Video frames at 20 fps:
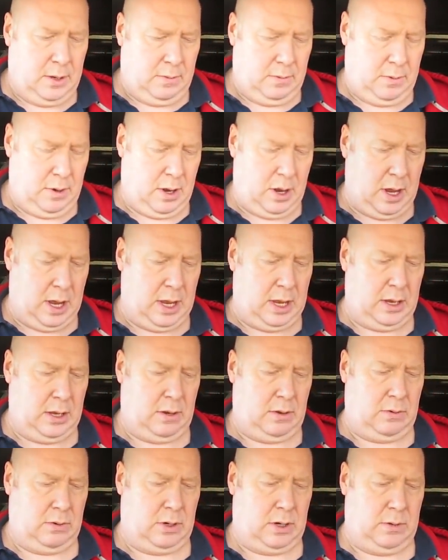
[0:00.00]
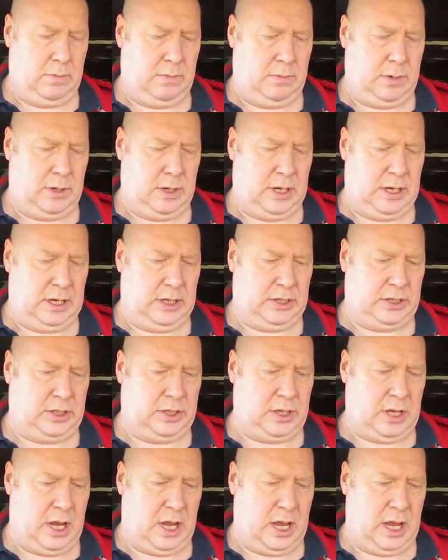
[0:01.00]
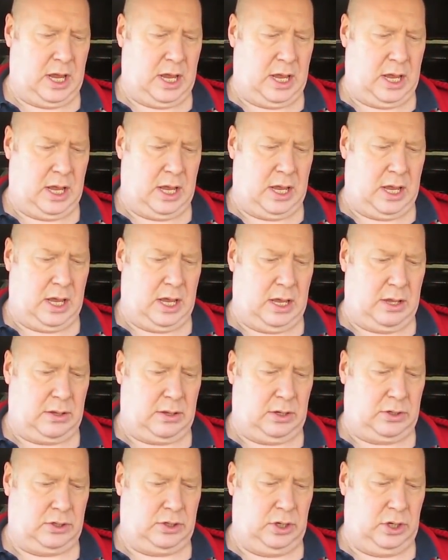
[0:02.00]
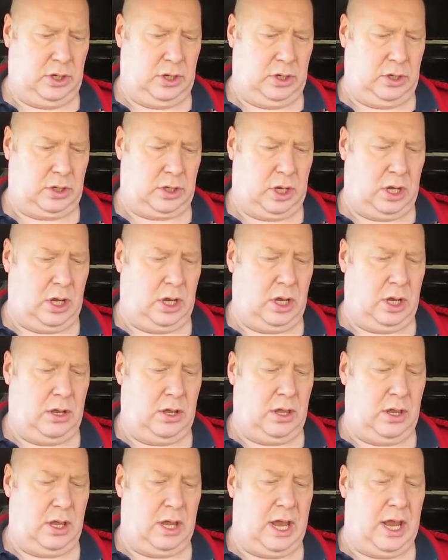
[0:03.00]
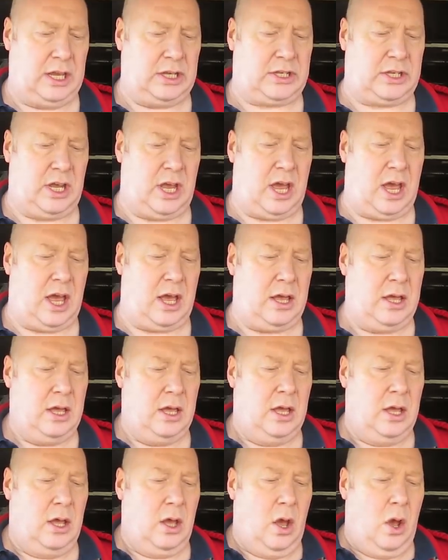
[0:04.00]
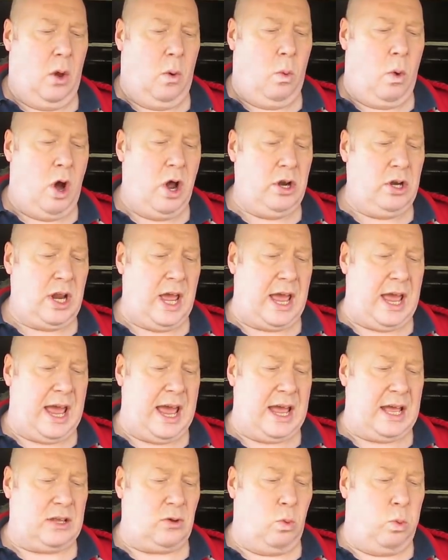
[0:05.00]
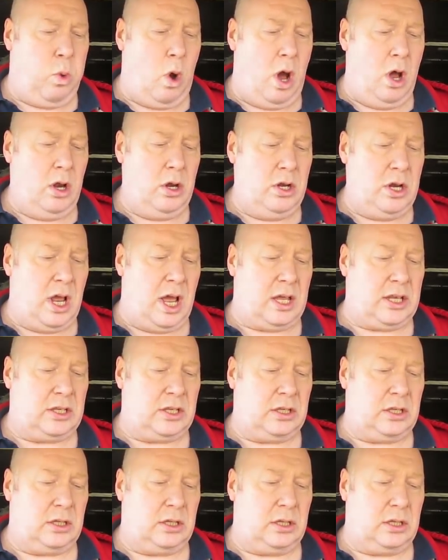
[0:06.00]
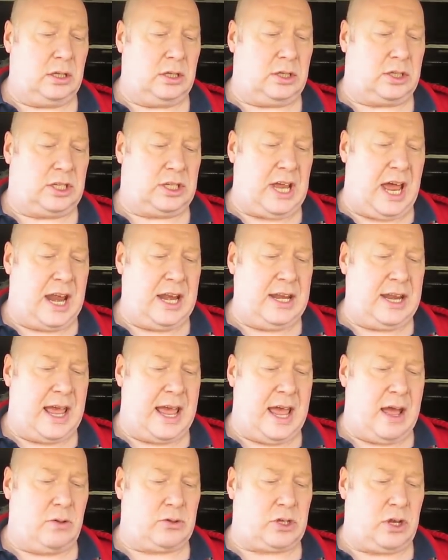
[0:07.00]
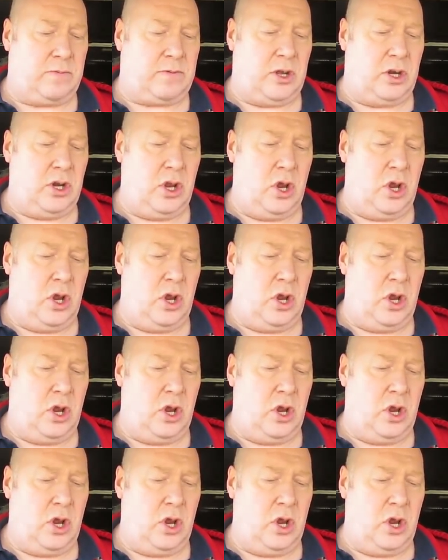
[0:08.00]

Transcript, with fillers: Right, hold on. It's uh, the doo -doo -doo. It's uh, one uh, one standout of the